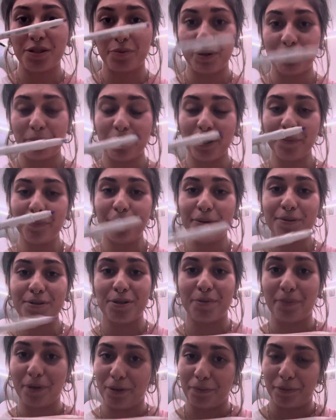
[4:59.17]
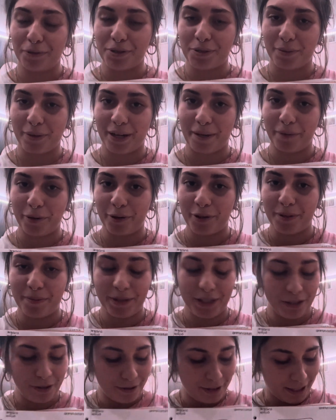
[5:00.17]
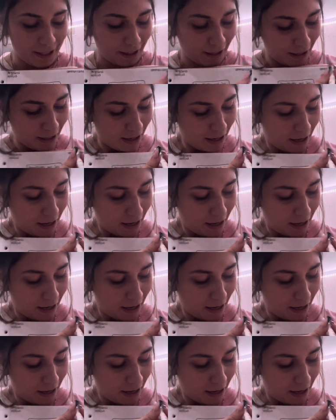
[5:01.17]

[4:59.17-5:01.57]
with purple, so purple is what I'm going to be using.